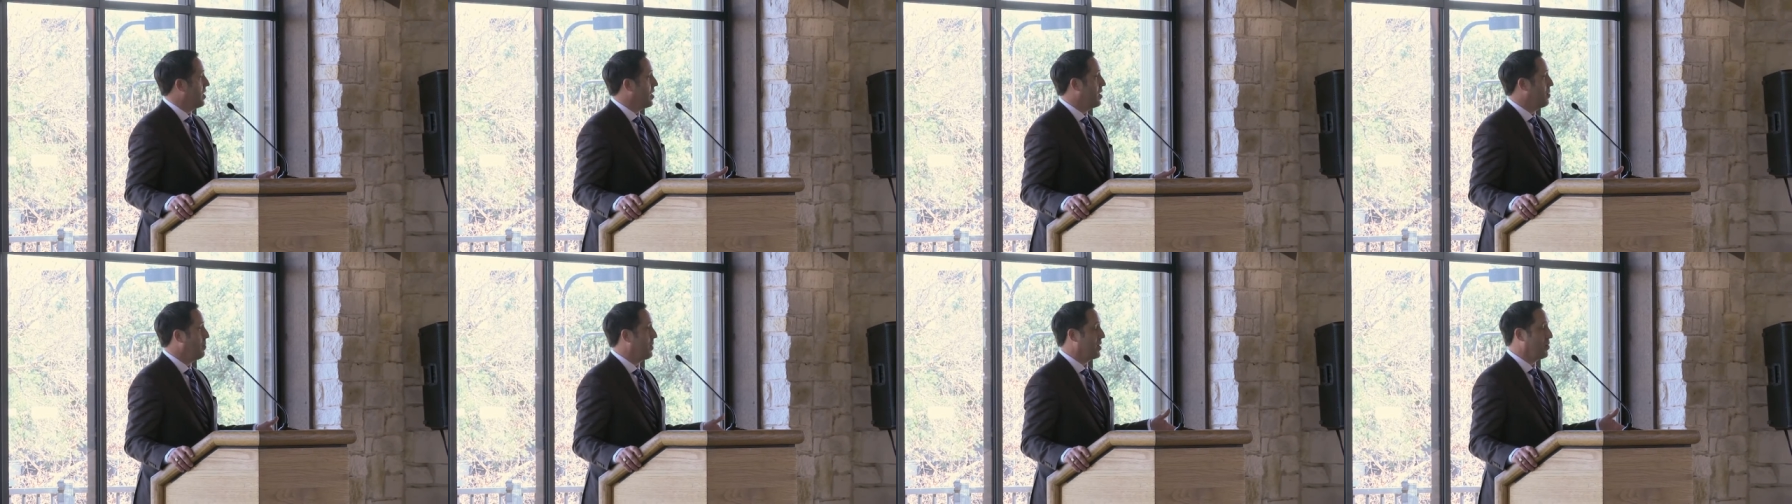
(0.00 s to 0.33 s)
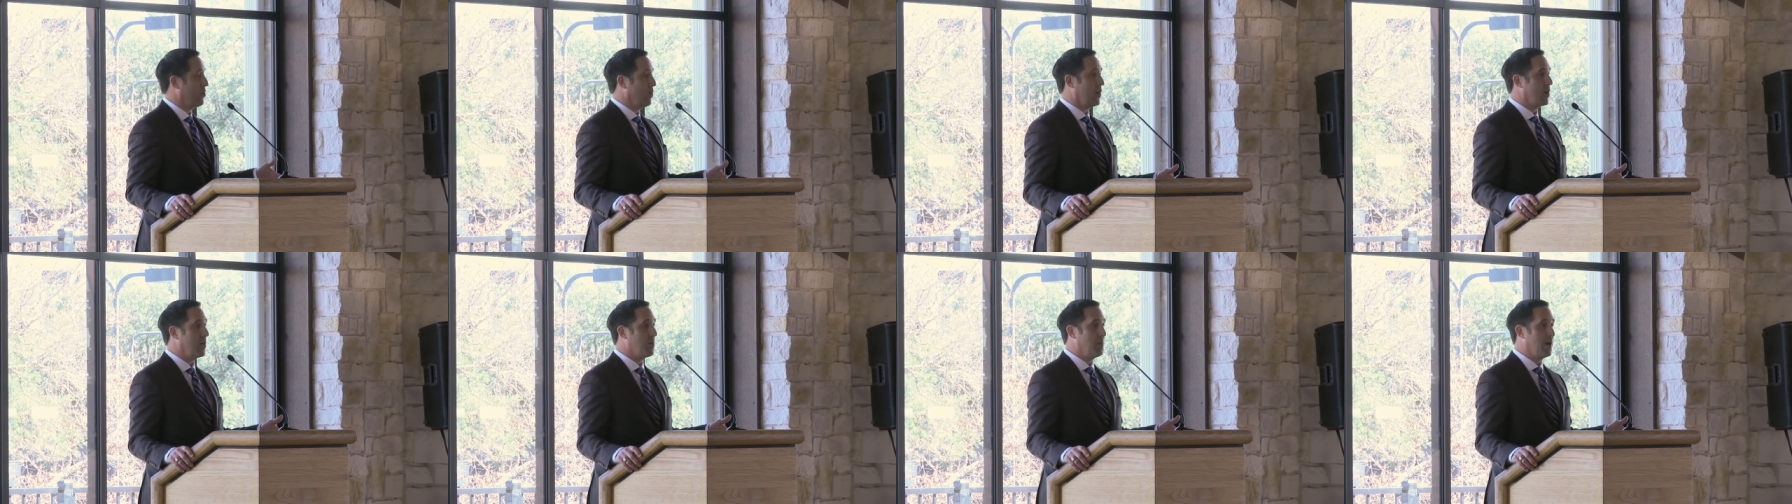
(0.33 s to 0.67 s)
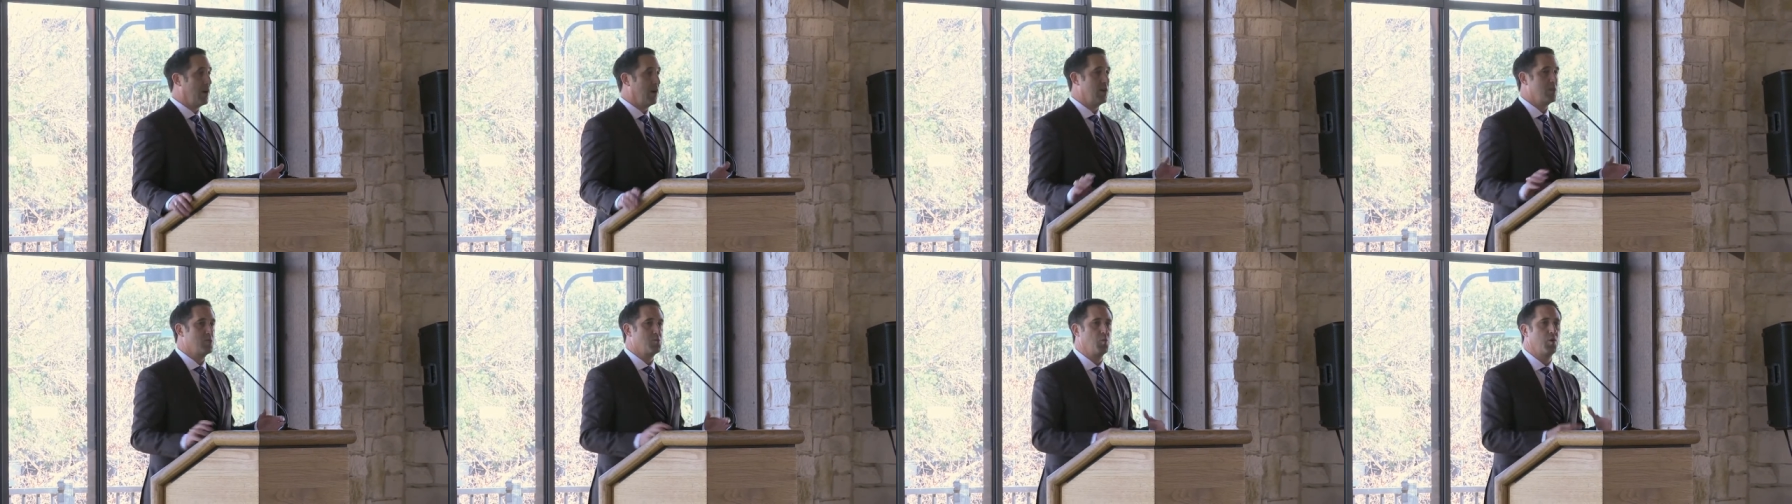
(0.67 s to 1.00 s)
And my
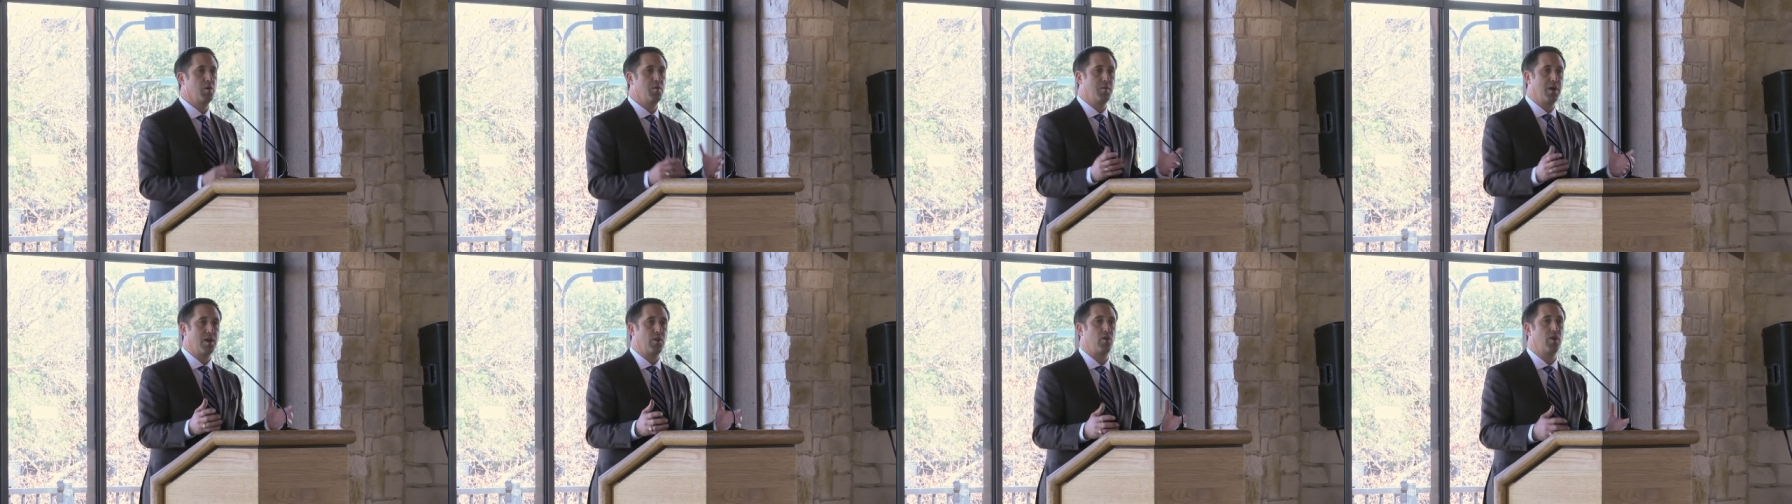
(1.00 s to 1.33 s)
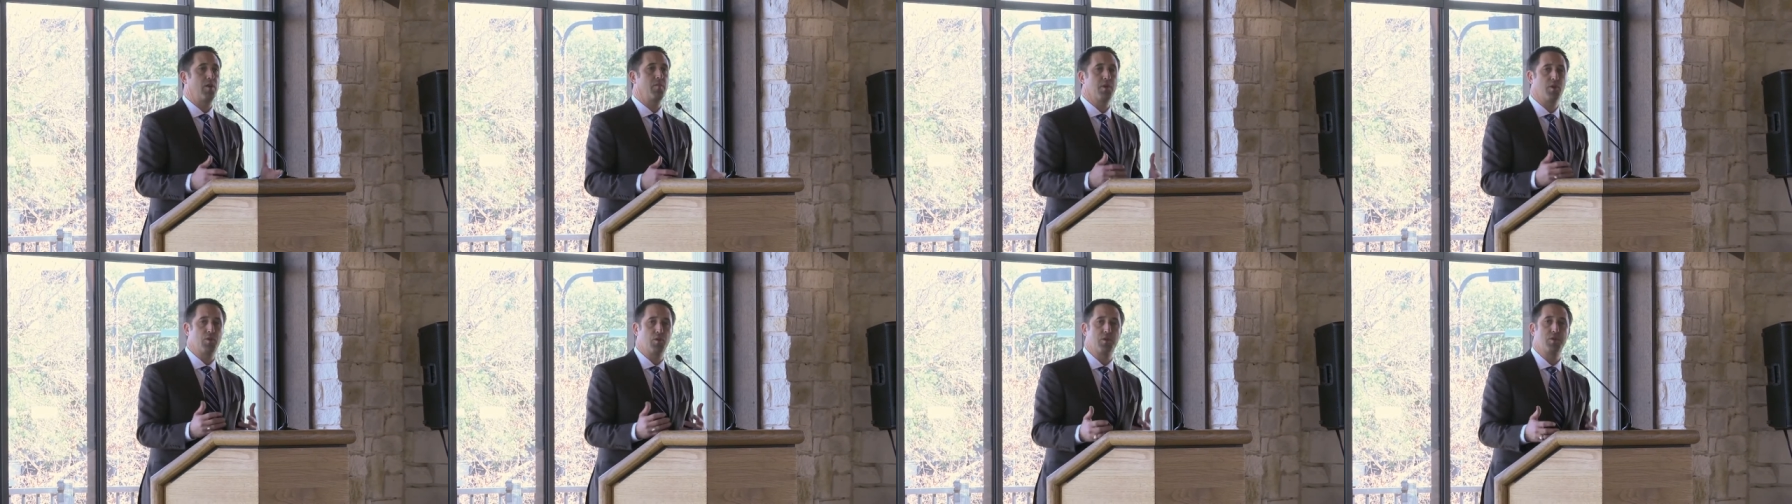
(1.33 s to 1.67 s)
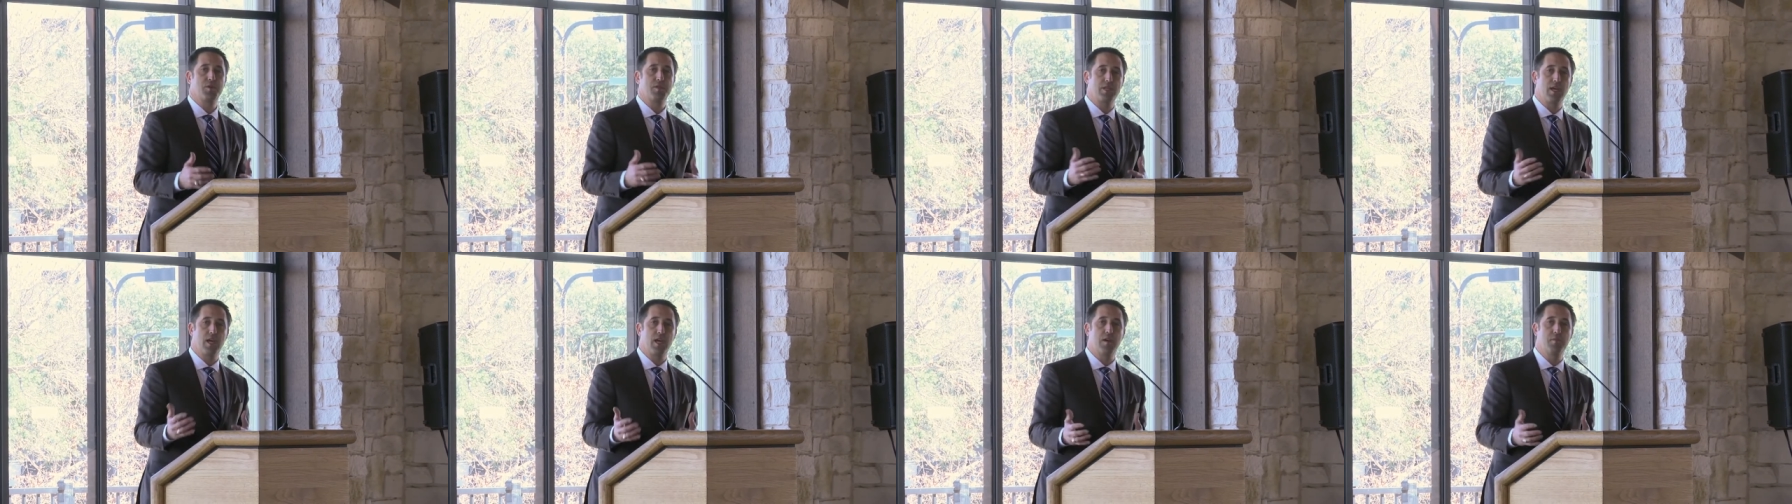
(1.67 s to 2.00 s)
grandparents, my grandmother at
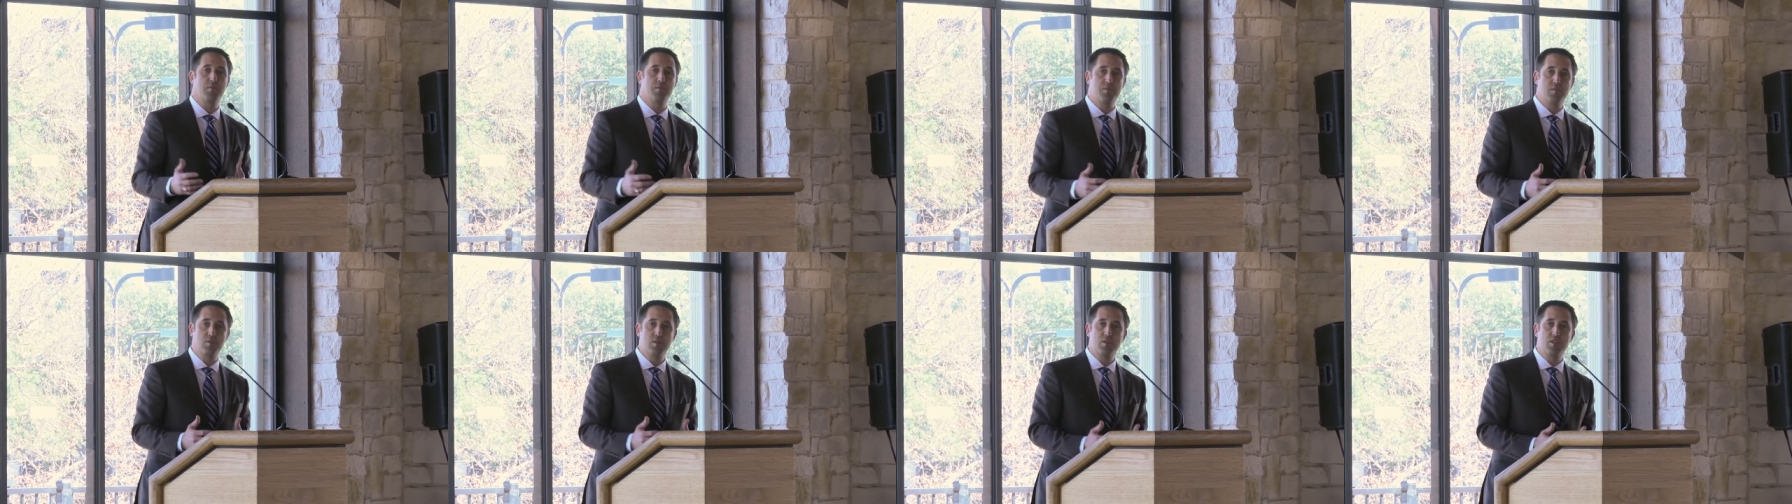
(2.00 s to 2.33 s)
the time,